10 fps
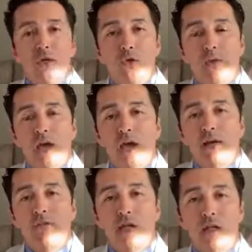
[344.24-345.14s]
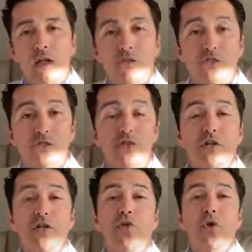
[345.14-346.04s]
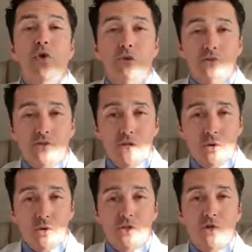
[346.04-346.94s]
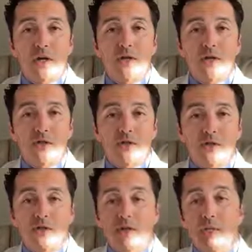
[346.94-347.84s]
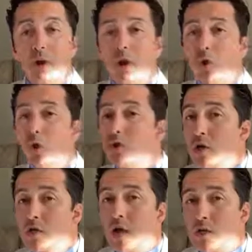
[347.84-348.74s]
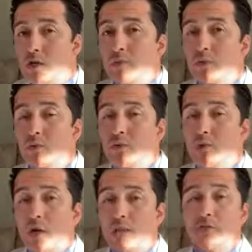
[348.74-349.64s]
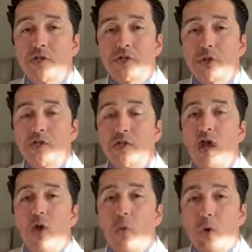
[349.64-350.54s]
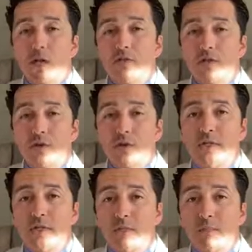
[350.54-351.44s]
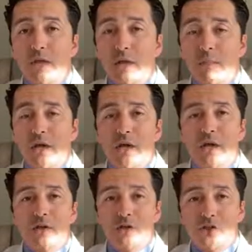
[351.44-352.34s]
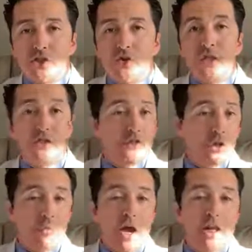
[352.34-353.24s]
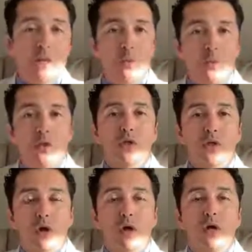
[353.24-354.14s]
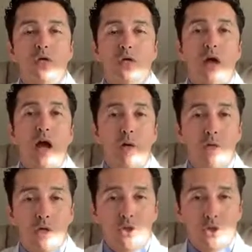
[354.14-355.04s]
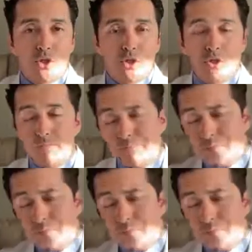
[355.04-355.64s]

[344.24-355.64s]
You may have a lot of internal steroids running in your system, or your doctor may prescribe steroids. Whatever the reason it may be, the stress in your body will cause high blood sugars.